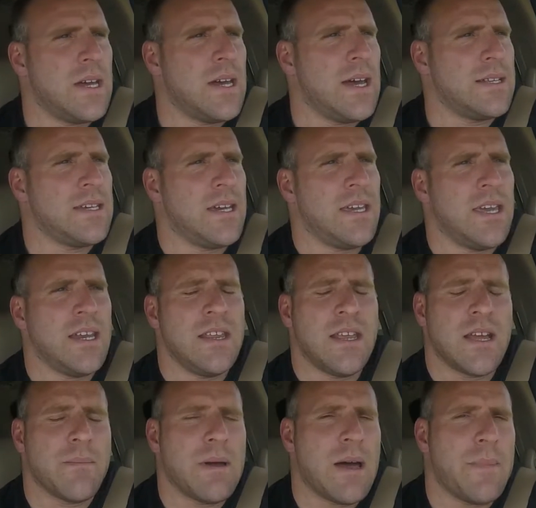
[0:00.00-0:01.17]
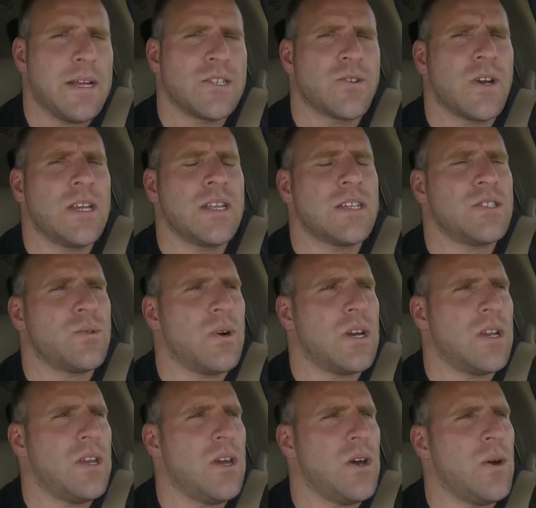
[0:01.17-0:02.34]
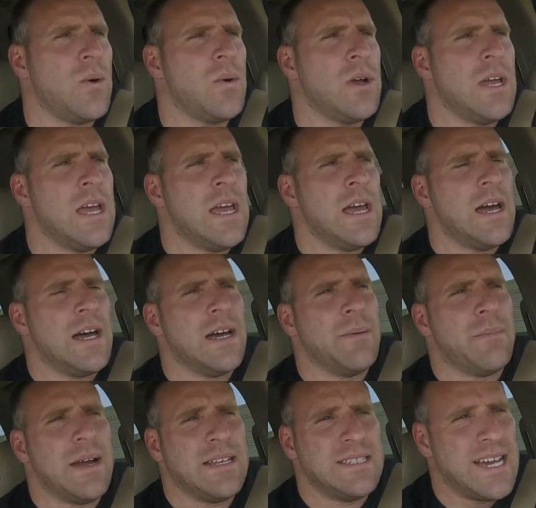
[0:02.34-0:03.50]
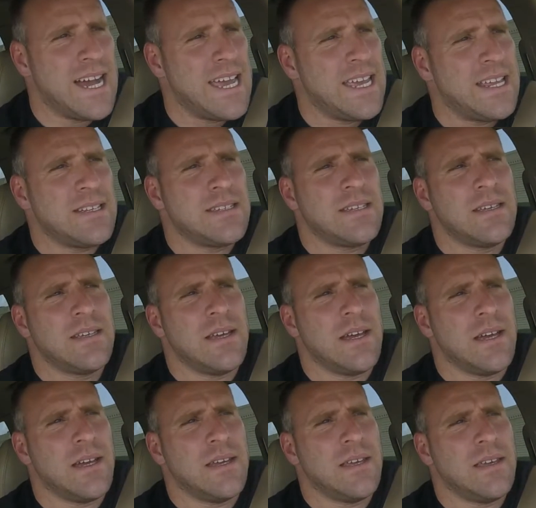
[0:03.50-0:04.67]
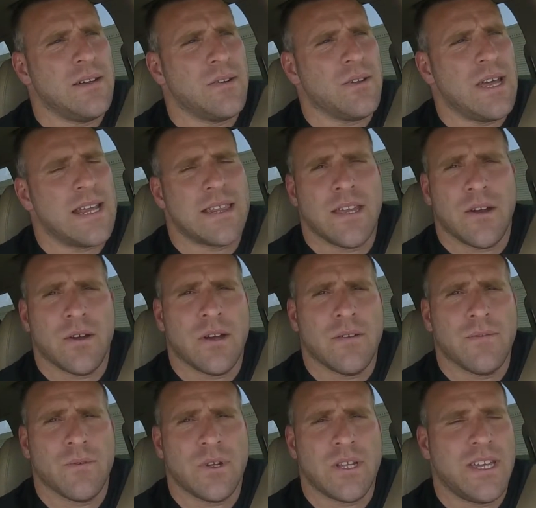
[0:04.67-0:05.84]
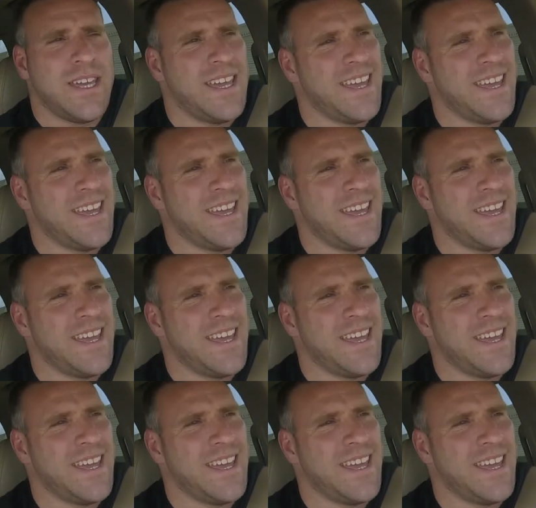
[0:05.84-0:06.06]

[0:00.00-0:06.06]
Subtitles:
I'll tell you anything about my training that you want to know, my diet, or lack thereof, really.